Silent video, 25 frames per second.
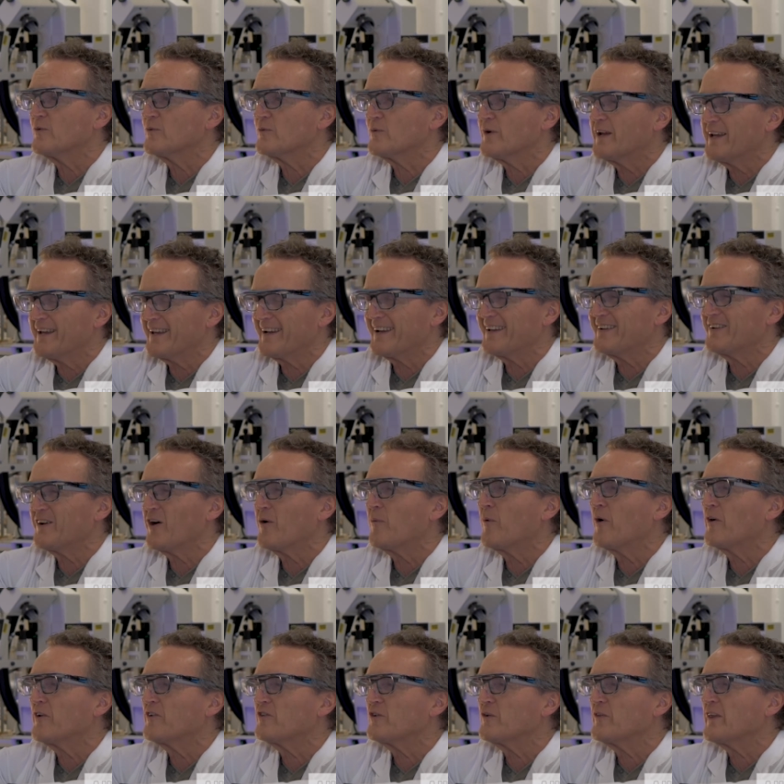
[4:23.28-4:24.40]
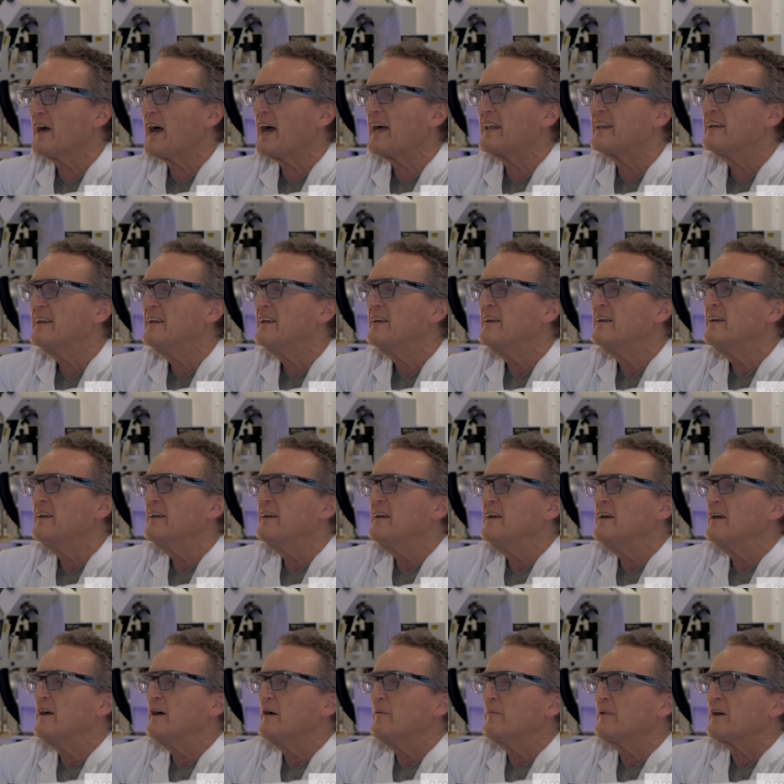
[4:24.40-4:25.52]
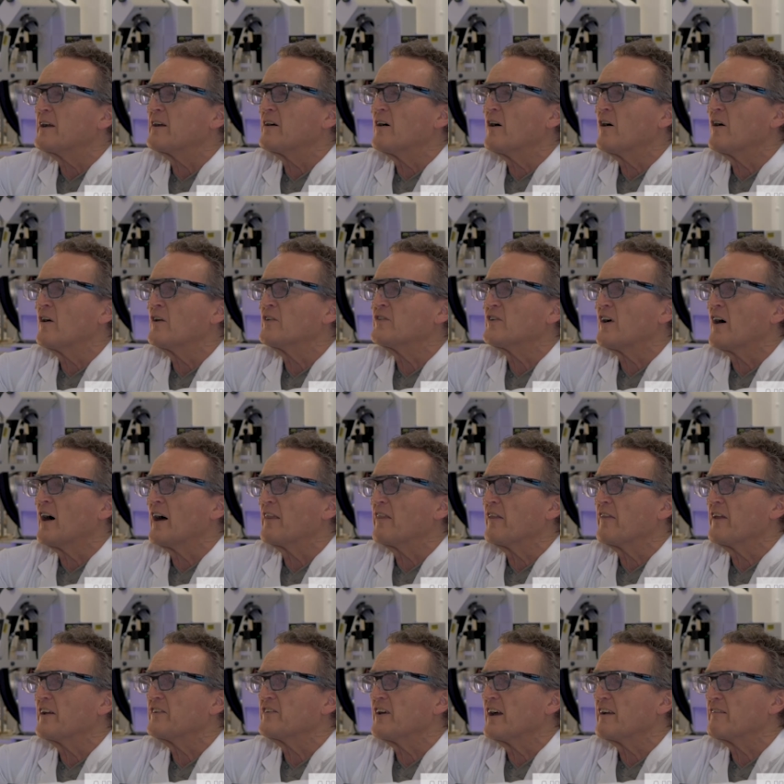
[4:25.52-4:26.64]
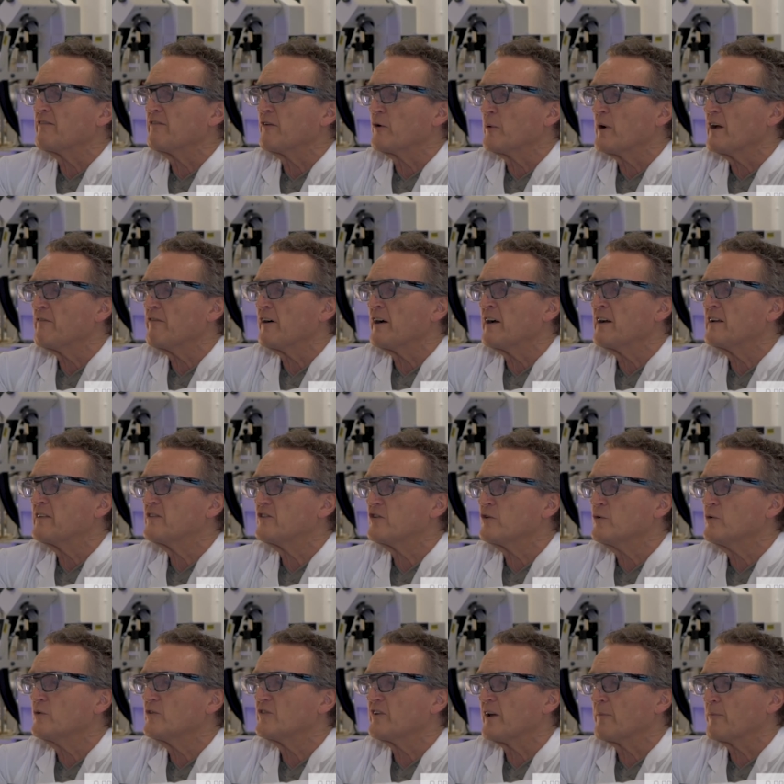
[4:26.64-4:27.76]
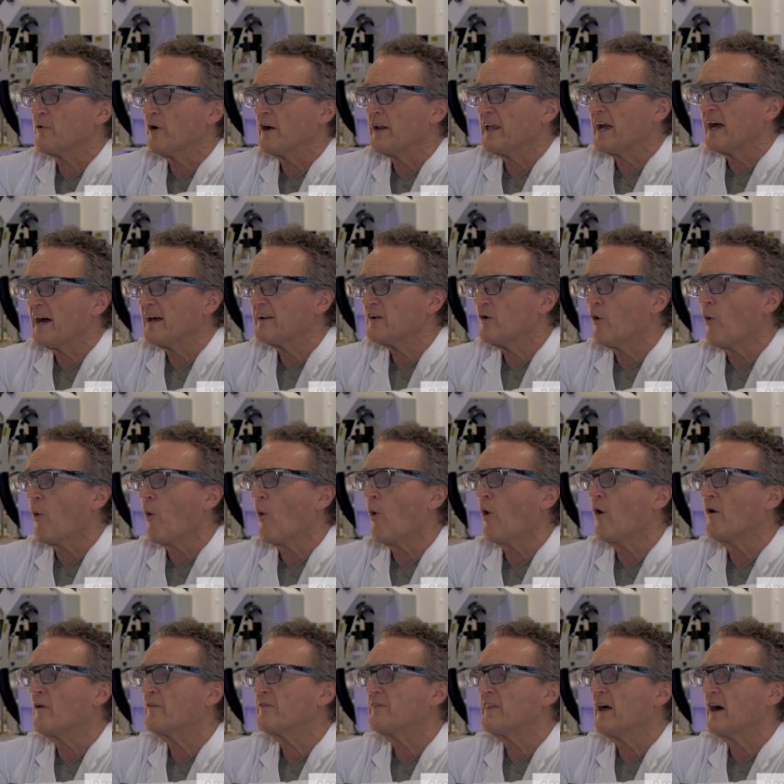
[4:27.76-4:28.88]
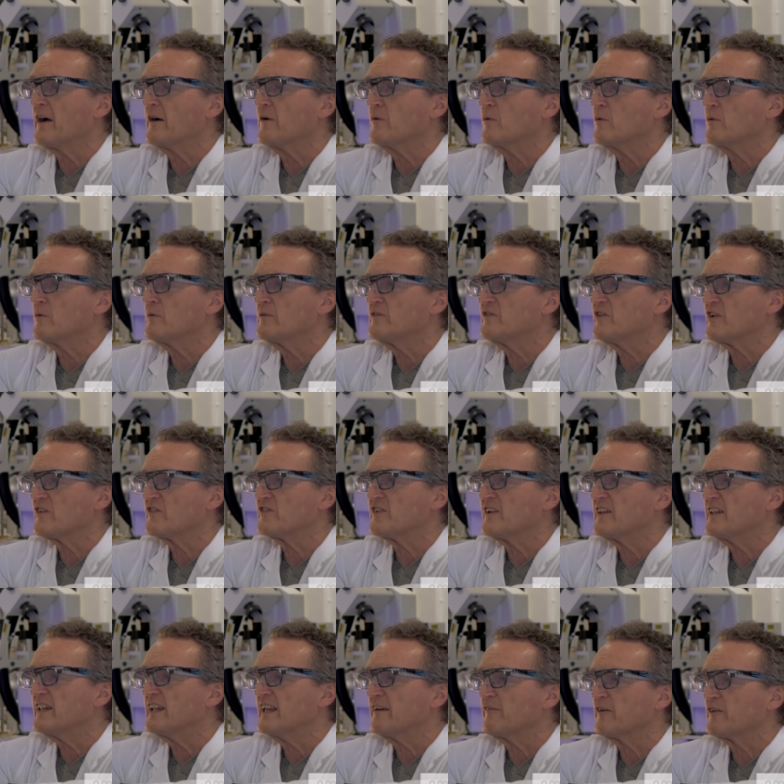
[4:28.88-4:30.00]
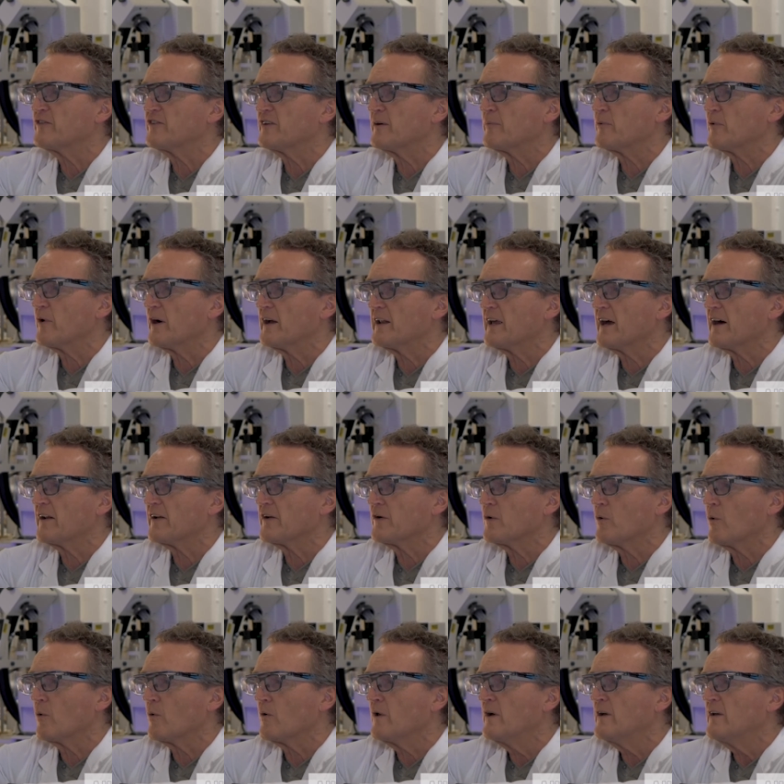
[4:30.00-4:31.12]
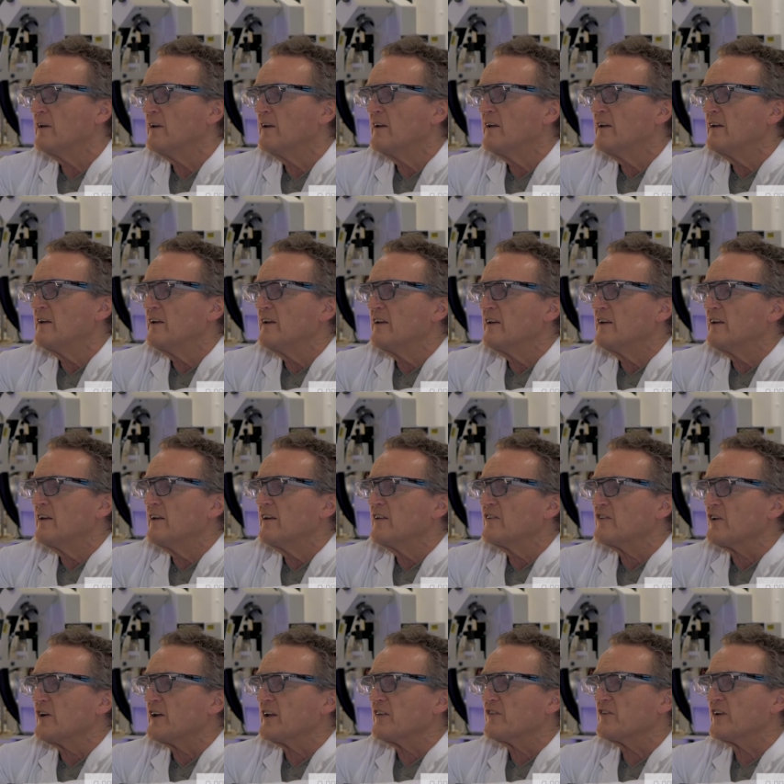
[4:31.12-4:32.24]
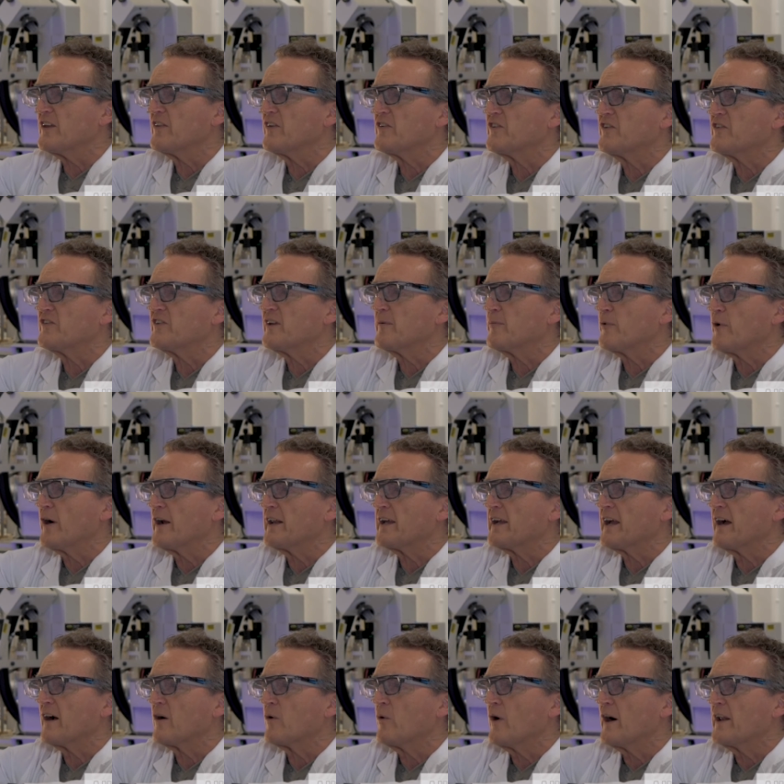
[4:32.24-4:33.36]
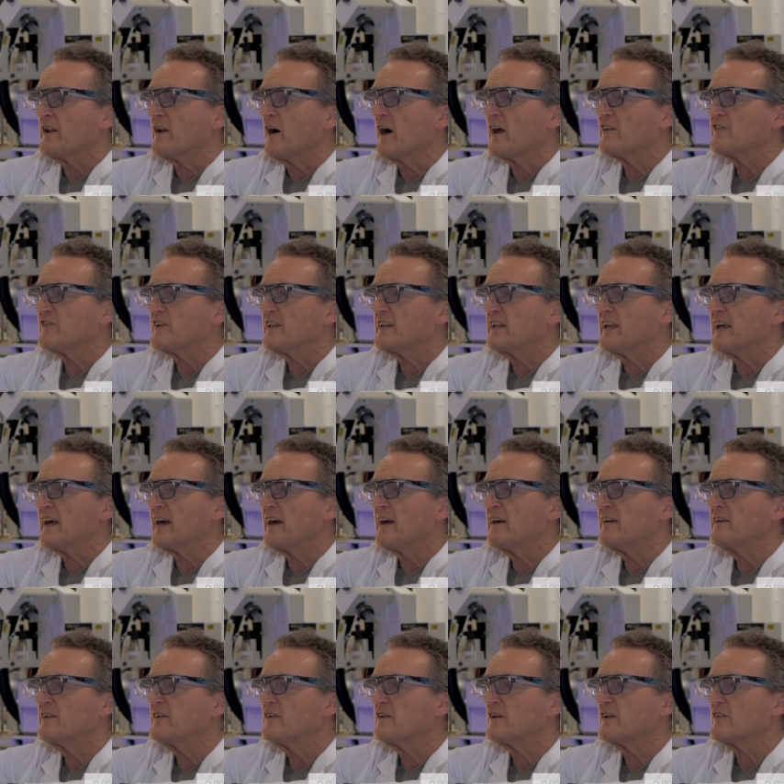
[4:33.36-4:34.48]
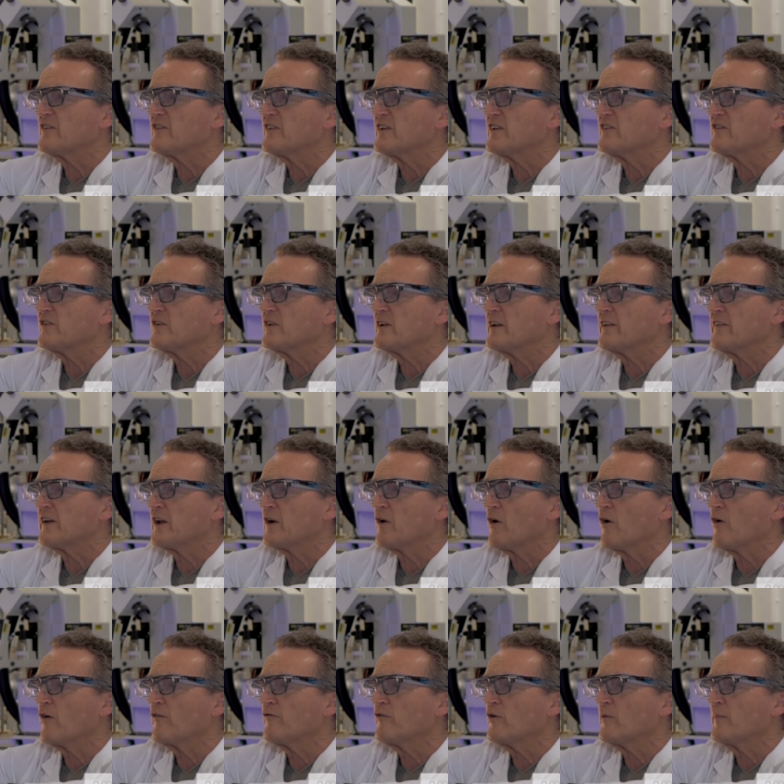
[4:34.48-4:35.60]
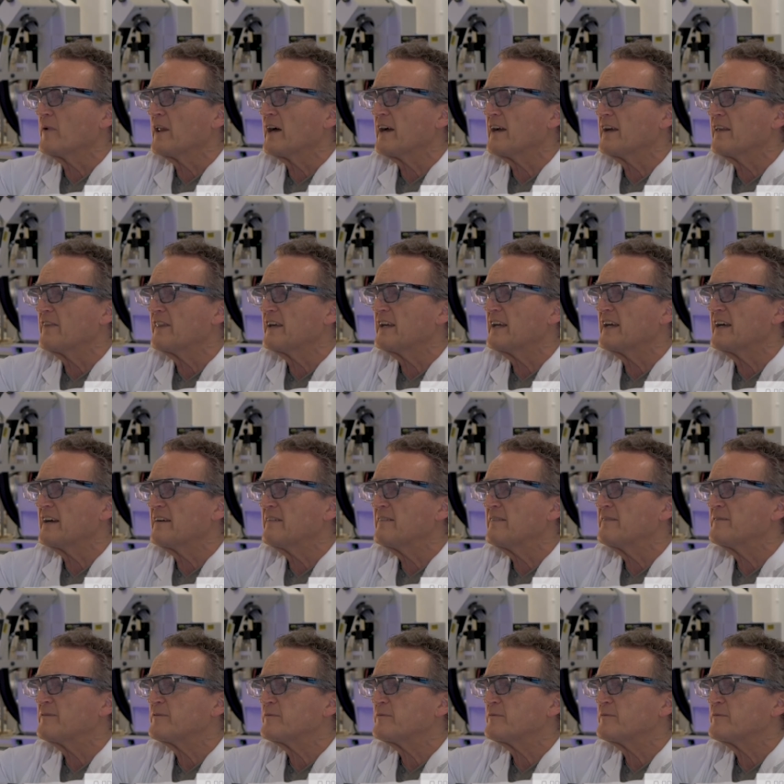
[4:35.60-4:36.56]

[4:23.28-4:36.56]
really don't want to do that because either they take forever to separate out or they'll just never separate out at all. So you can see this is separating out quite nicely now. You can see certainly the chloroform layer there,